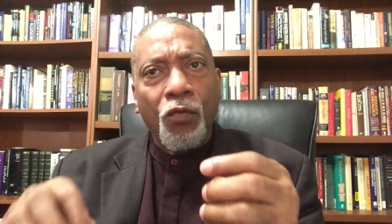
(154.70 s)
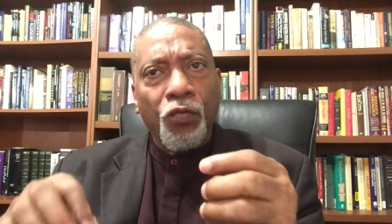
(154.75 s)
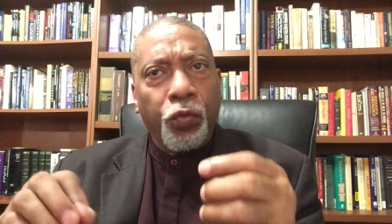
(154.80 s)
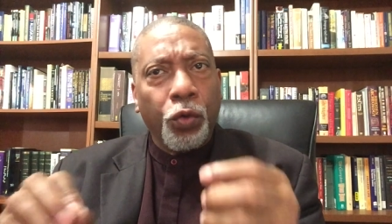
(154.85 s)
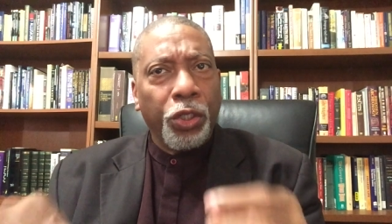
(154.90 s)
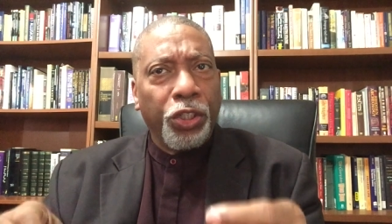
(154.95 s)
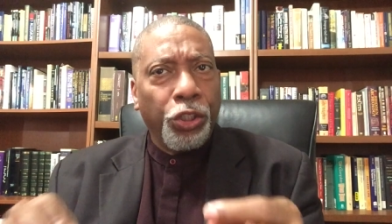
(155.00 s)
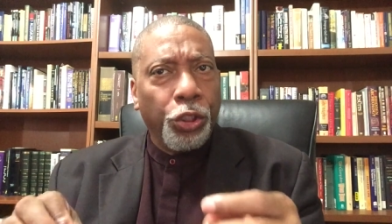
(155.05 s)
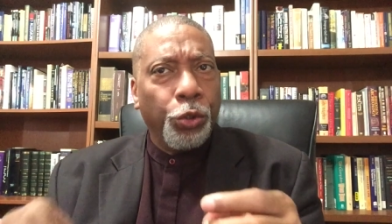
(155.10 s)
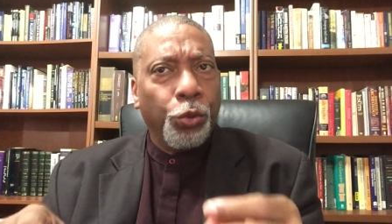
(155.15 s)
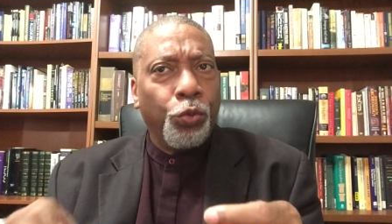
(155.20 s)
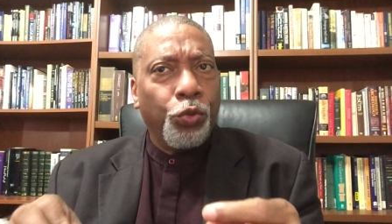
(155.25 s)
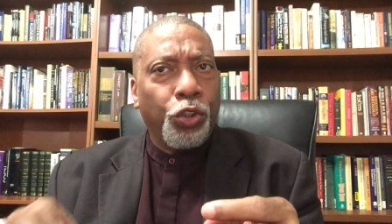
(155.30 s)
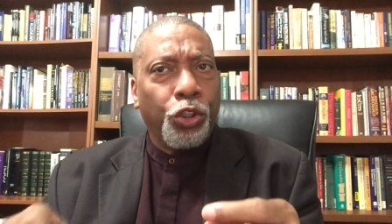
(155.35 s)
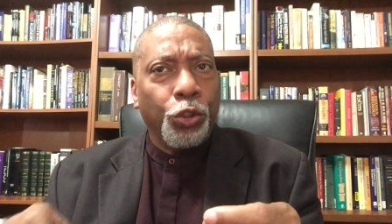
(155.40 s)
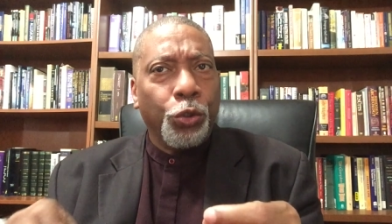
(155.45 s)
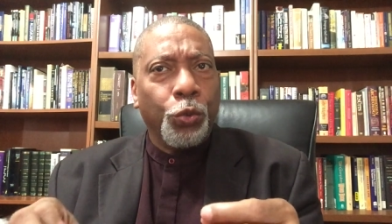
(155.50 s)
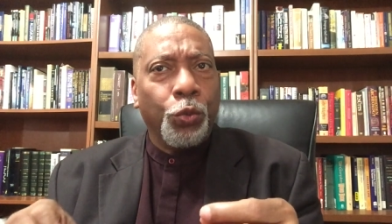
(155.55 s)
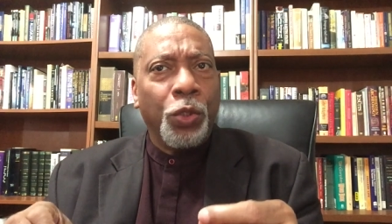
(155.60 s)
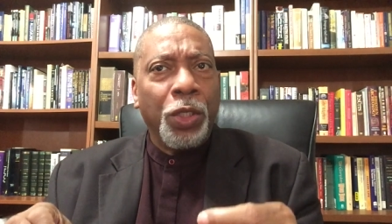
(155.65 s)
for you
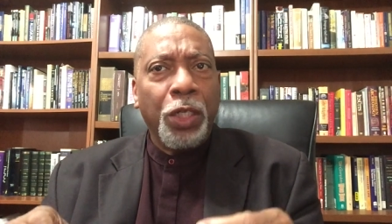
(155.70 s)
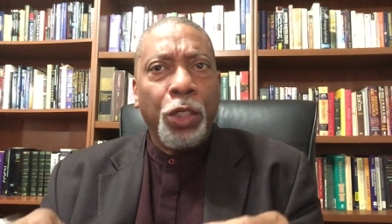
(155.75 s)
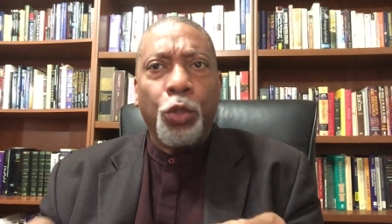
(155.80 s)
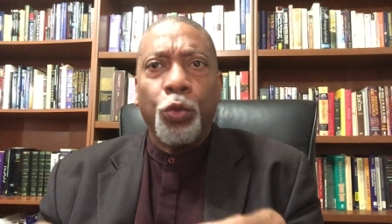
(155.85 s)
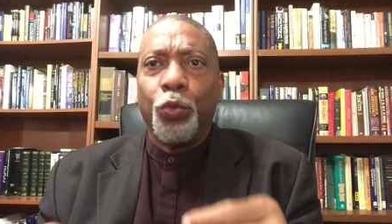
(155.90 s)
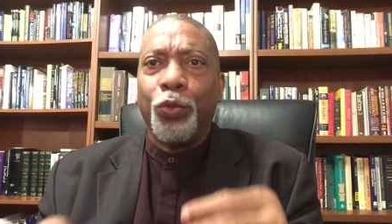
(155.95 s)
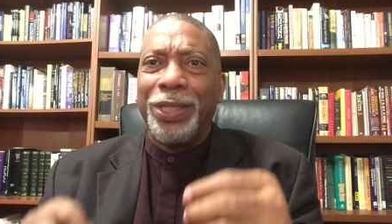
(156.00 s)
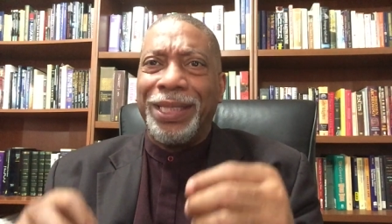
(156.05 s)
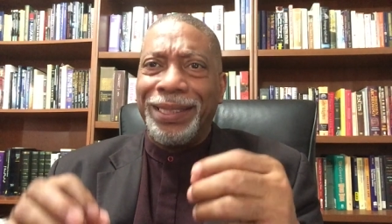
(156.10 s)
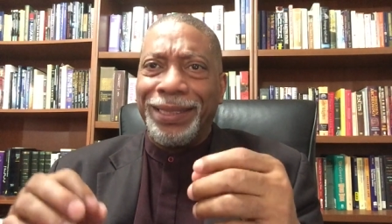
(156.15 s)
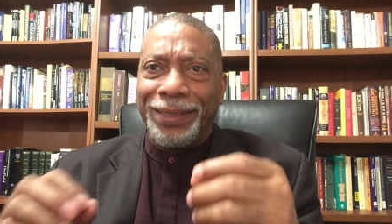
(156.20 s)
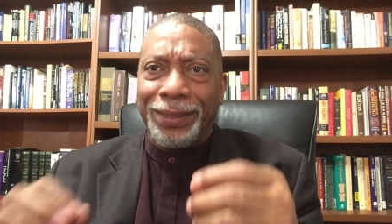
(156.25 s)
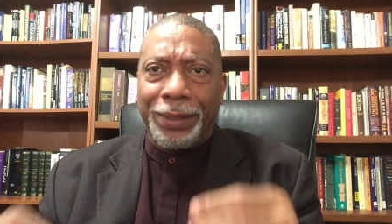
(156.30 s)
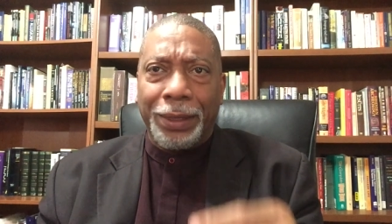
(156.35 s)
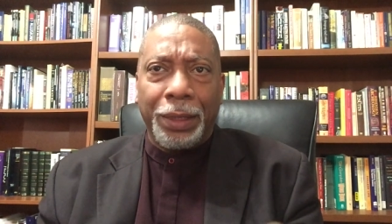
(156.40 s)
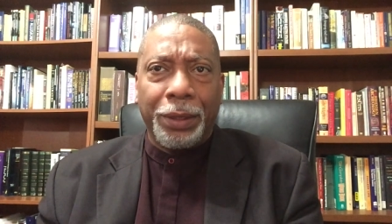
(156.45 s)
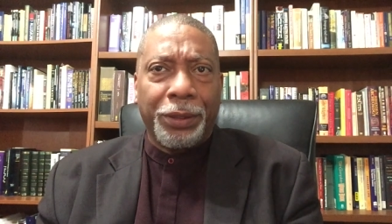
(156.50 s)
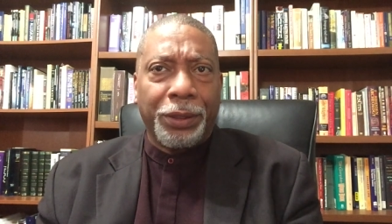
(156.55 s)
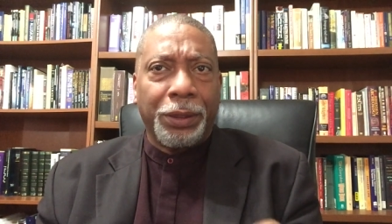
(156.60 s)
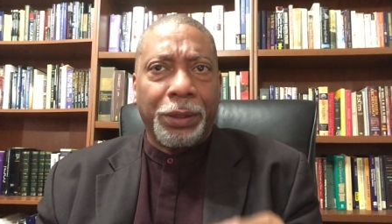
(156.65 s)
to
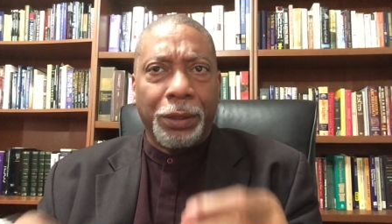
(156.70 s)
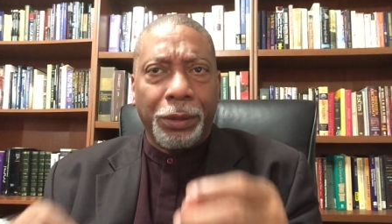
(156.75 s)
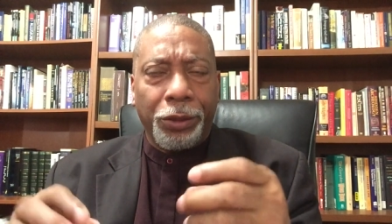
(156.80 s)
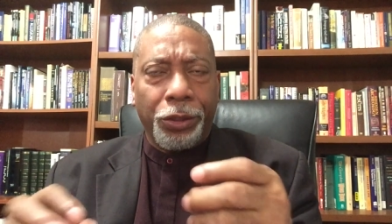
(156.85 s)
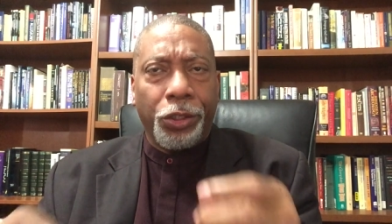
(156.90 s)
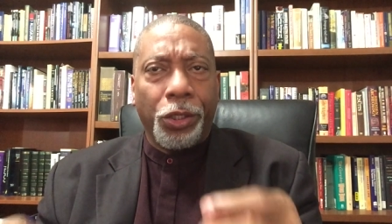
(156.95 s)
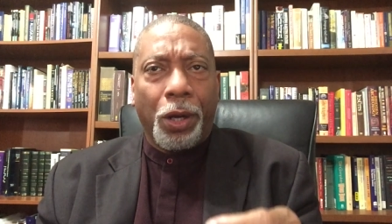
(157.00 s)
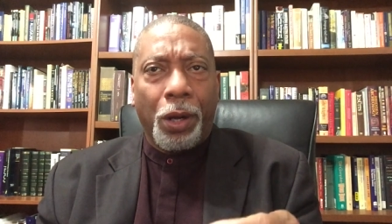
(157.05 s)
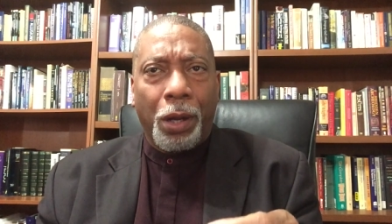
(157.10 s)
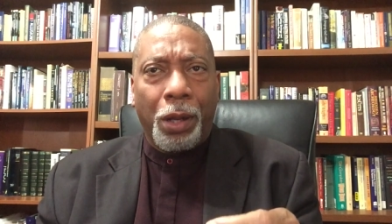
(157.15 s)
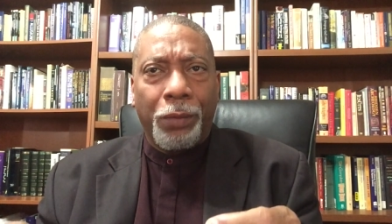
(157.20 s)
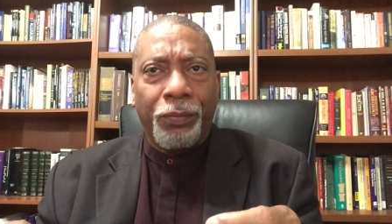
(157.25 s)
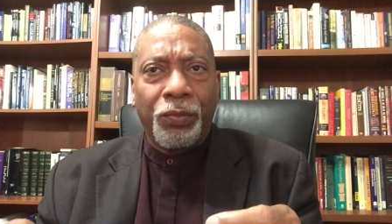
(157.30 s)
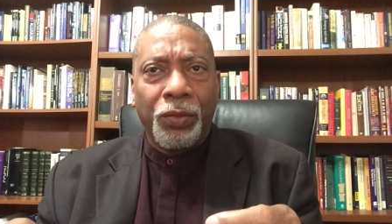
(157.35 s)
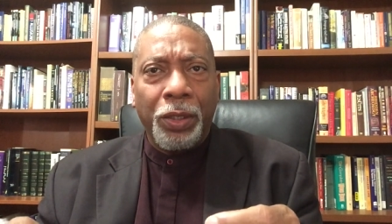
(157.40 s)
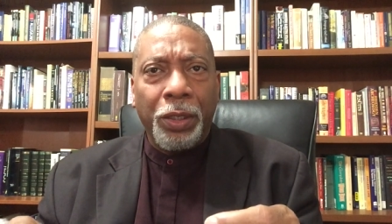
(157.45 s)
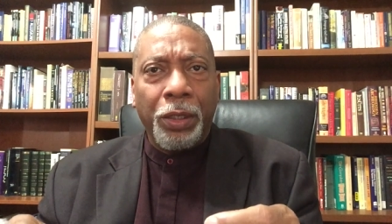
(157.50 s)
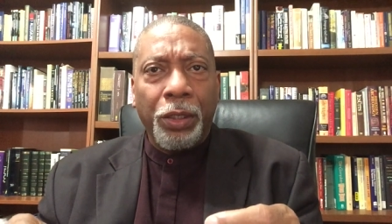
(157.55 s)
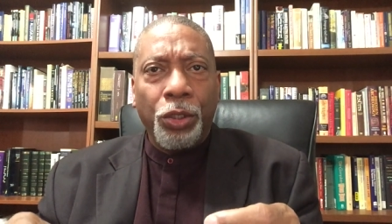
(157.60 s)
resist a God